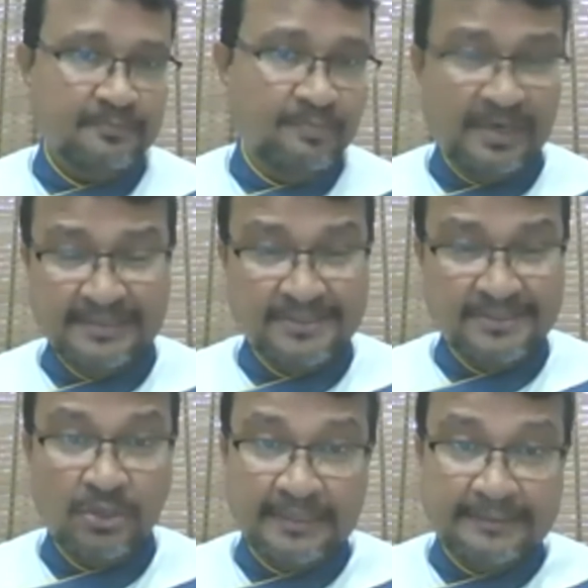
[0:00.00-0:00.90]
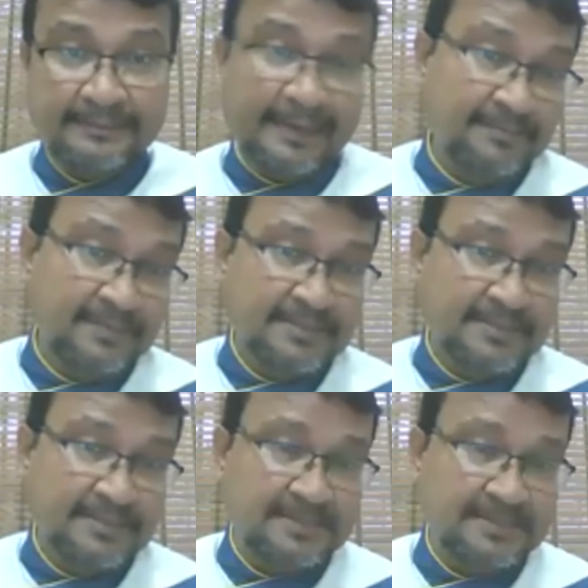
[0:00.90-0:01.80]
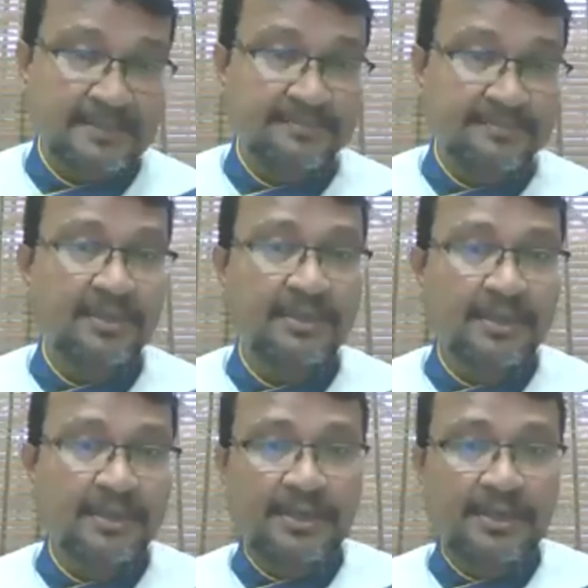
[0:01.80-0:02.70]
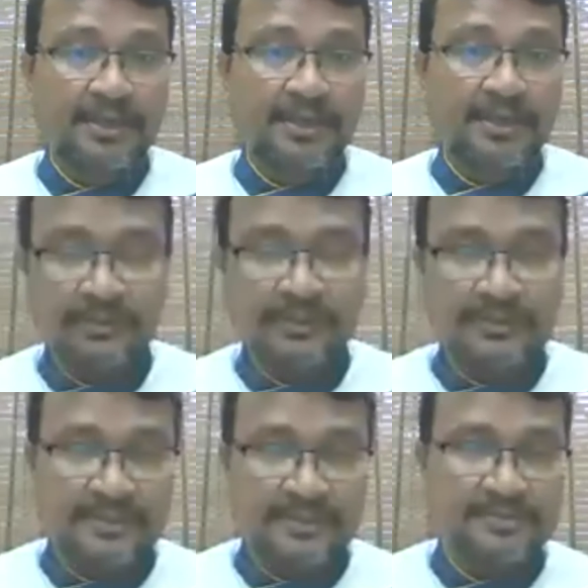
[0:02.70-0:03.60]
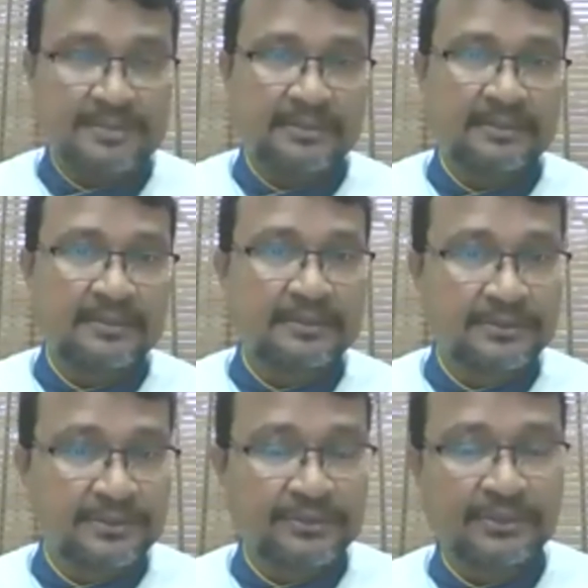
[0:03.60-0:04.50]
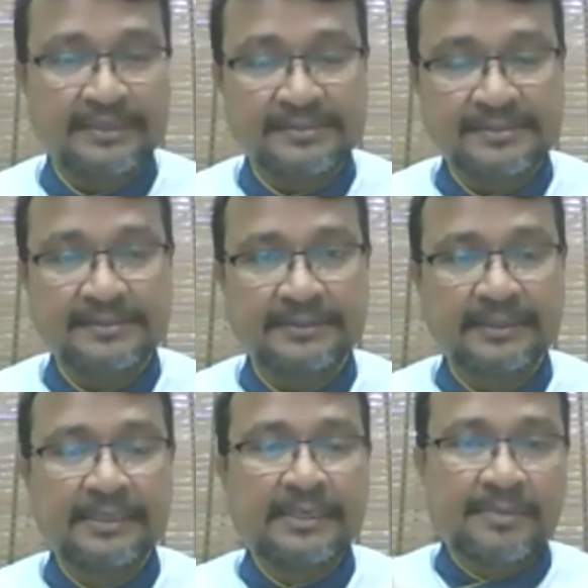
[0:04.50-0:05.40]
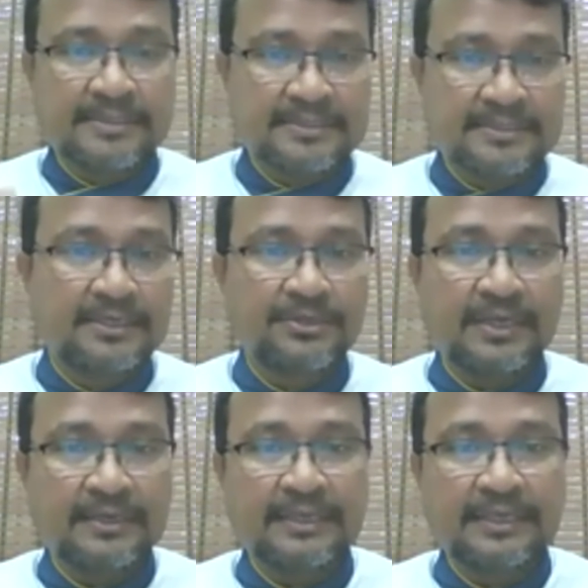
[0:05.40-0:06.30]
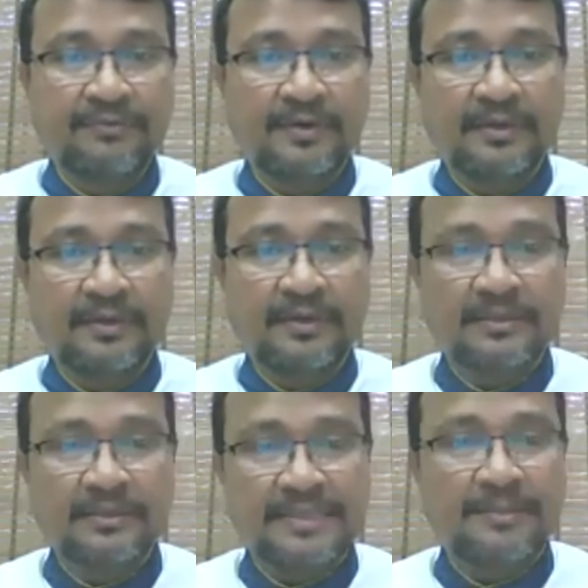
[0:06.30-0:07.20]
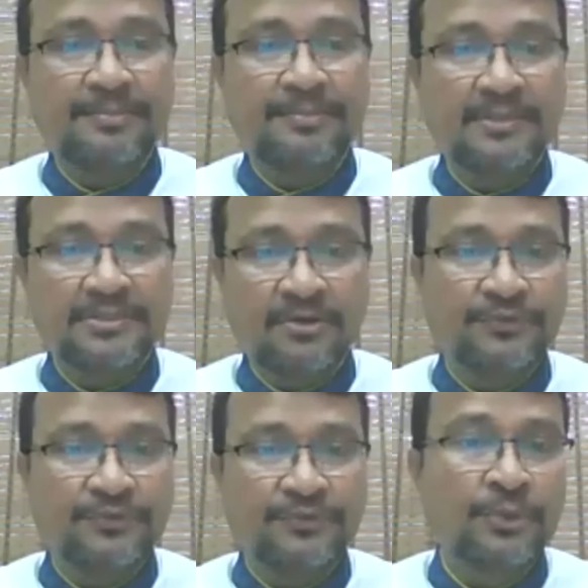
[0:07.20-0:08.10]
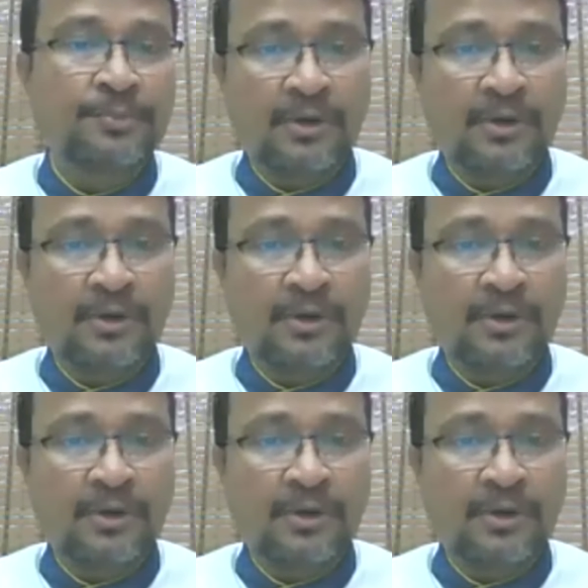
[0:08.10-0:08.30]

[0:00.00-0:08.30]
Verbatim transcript: But it's already time this year. Maybe you can follow these steps uh, during your next year. But still, you can give uh, samples of your product.